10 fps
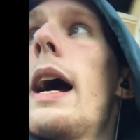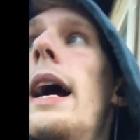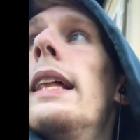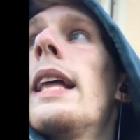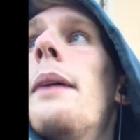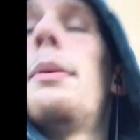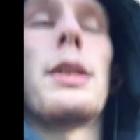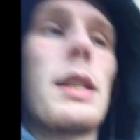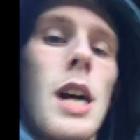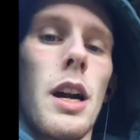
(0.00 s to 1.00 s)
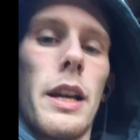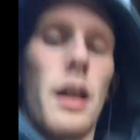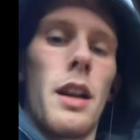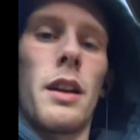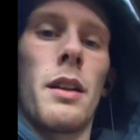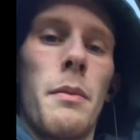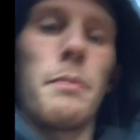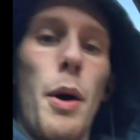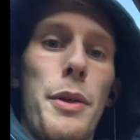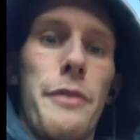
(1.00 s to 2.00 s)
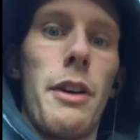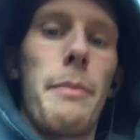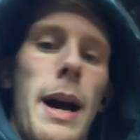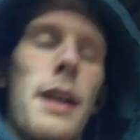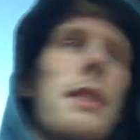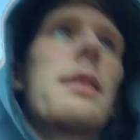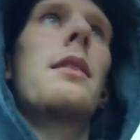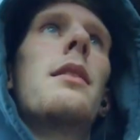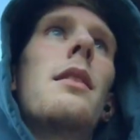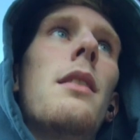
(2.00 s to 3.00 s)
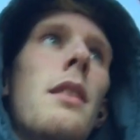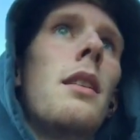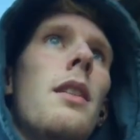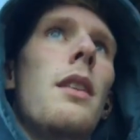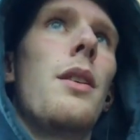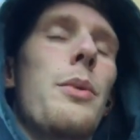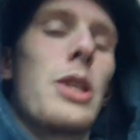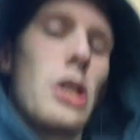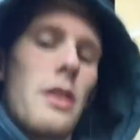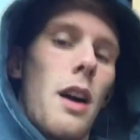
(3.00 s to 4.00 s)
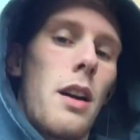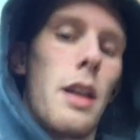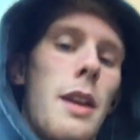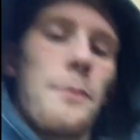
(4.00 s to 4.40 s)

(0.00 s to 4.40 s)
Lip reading: and that puts a target on both of our backs, which is not good.